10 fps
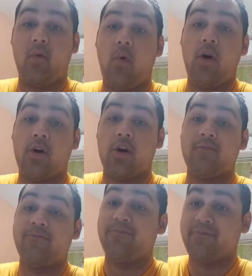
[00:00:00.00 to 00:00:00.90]
Walker.
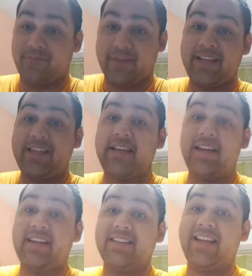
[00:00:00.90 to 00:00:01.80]
He
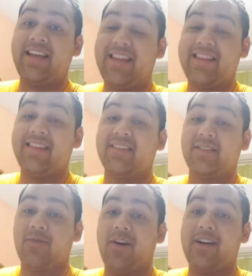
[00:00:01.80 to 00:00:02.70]
is in the
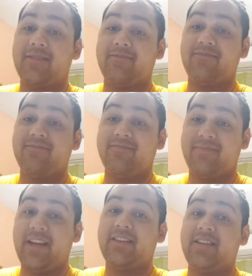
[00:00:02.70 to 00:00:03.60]
squad.
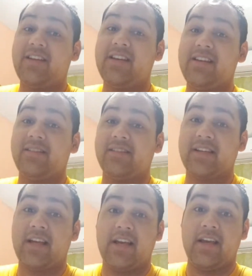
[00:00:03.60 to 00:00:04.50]
Yes, he is.
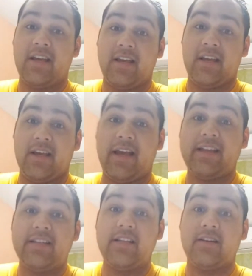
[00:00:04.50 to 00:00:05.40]

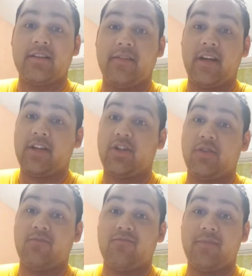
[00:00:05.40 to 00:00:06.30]
18 years of
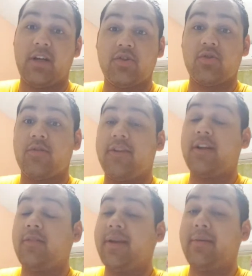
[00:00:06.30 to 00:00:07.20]
age. Not sure if
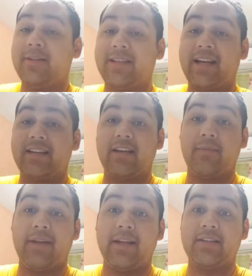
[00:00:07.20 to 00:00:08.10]
he'll be able to get any
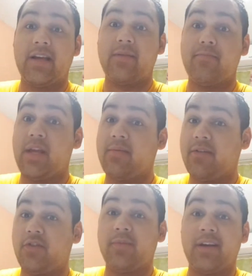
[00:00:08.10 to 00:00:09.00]
playing time. Maybe
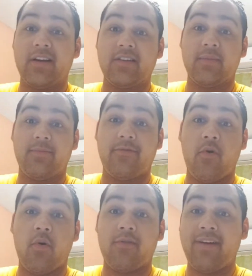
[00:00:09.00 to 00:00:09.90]
if Jamaica is up
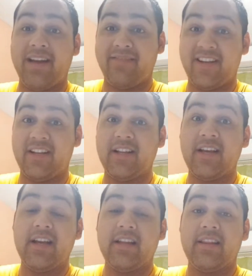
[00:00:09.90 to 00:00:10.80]
4 or 5-0,
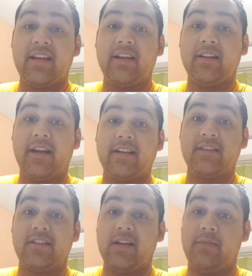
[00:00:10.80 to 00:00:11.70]
then he'll get
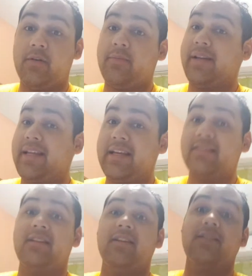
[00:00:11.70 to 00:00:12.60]
his debut. But he is in the